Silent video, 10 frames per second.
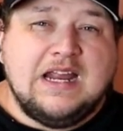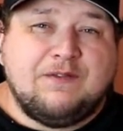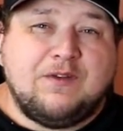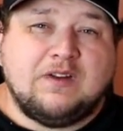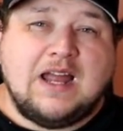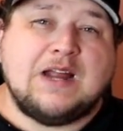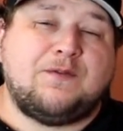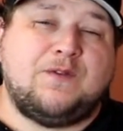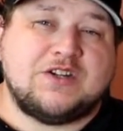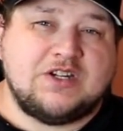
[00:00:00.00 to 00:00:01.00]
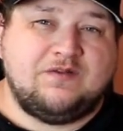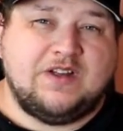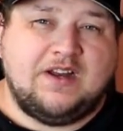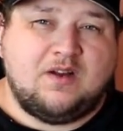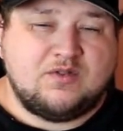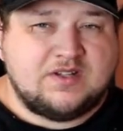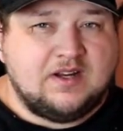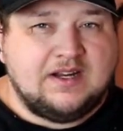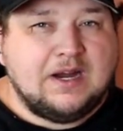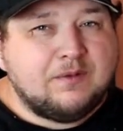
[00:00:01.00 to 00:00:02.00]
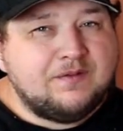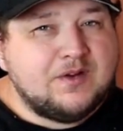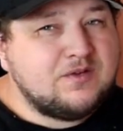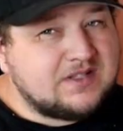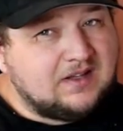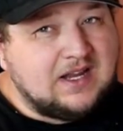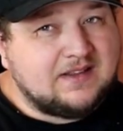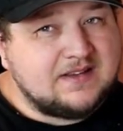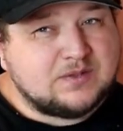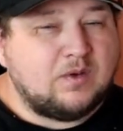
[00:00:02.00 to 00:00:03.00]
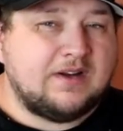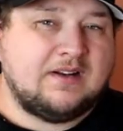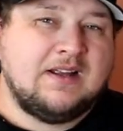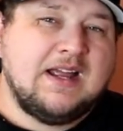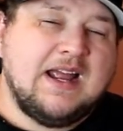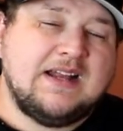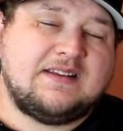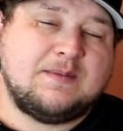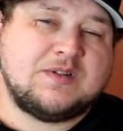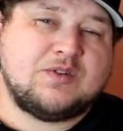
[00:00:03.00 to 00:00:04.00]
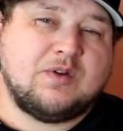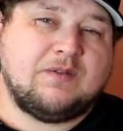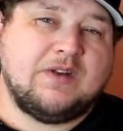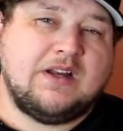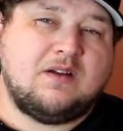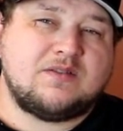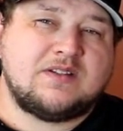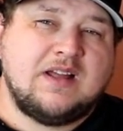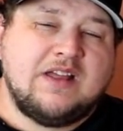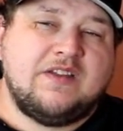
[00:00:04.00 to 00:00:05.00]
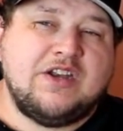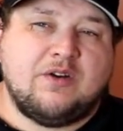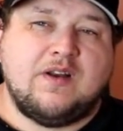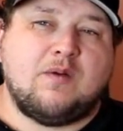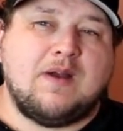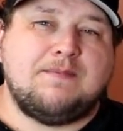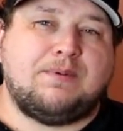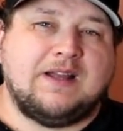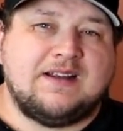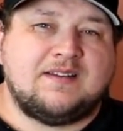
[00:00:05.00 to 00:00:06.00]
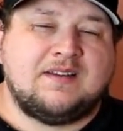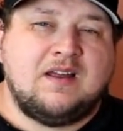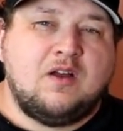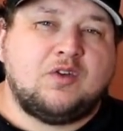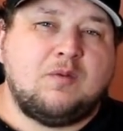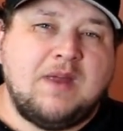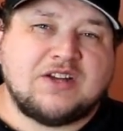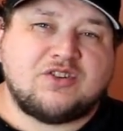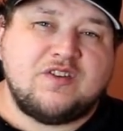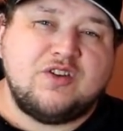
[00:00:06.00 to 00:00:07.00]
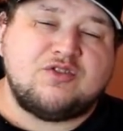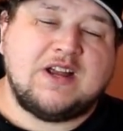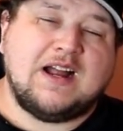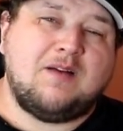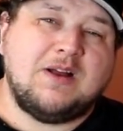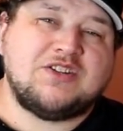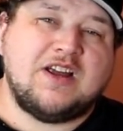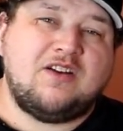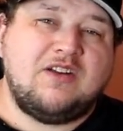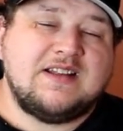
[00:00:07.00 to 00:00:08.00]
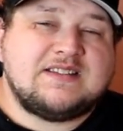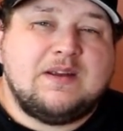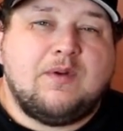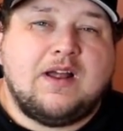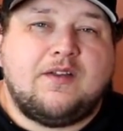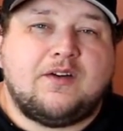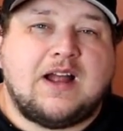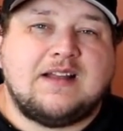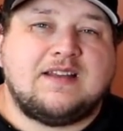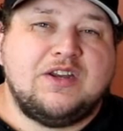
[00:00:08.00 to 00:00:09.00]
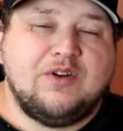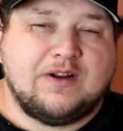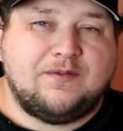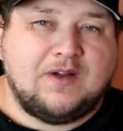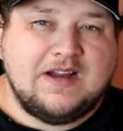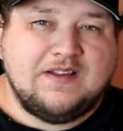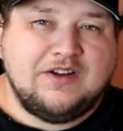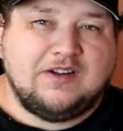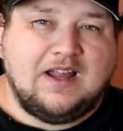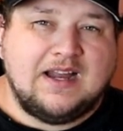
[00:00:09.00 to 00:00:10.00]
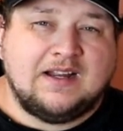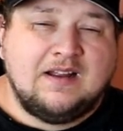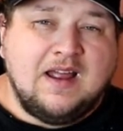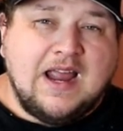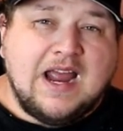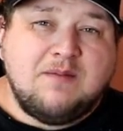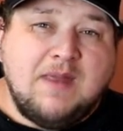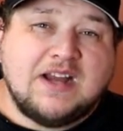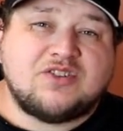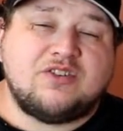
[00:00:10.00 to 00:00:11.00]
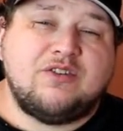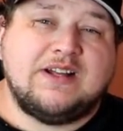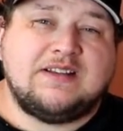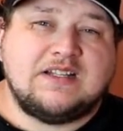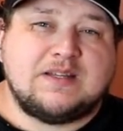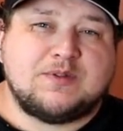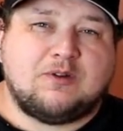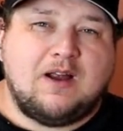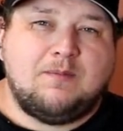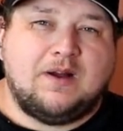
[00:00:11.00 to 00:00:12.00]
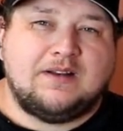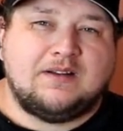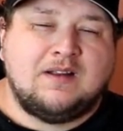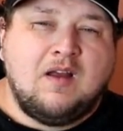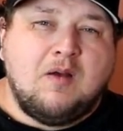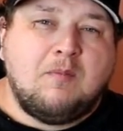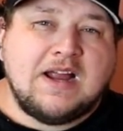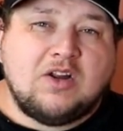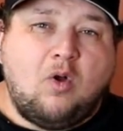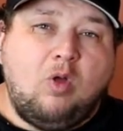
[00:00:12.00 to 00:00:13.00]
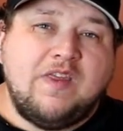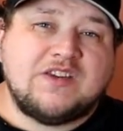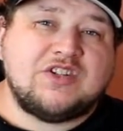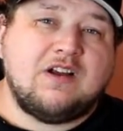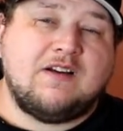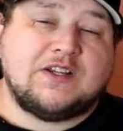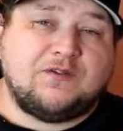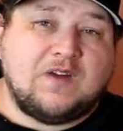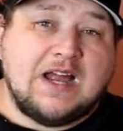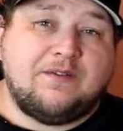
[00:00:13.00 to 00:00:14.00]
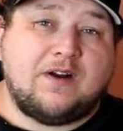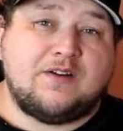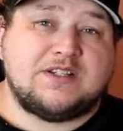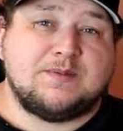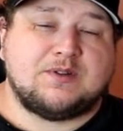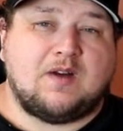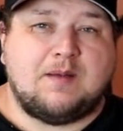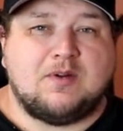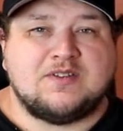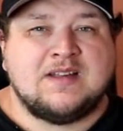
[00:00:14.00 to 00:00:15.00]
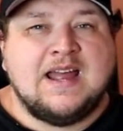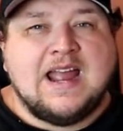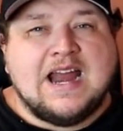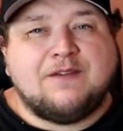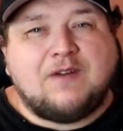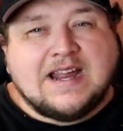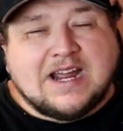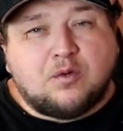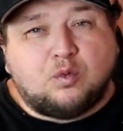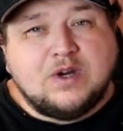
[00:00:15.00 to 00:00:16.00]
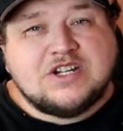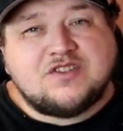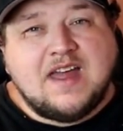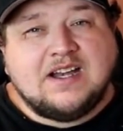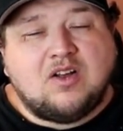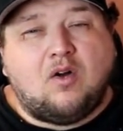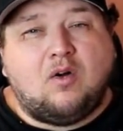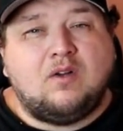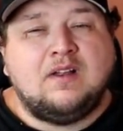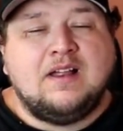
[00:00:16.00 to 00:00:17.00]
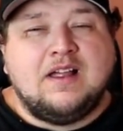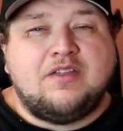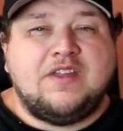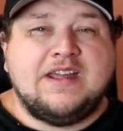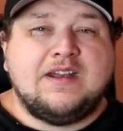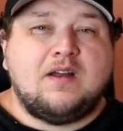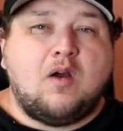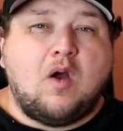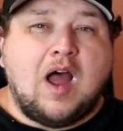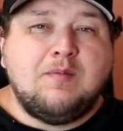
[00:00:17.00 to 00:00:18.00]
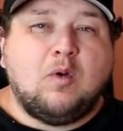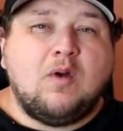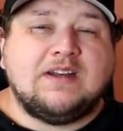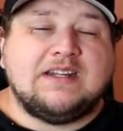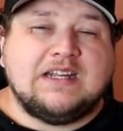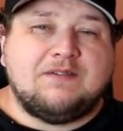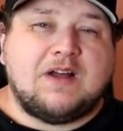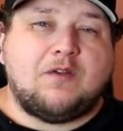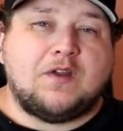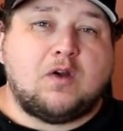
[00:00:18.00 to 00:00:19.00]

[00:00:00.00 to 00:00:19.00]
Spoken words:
If you like fishing videos, gear reviews like this one, and tips and trick videos, then you're in the right place. So make sure that you check out my channel and see what other content you can find that you'd like. And make sure you hit that subscribe button. My goal this year is 500 subscribers. And if I can reach that goal, then I'm going to give out the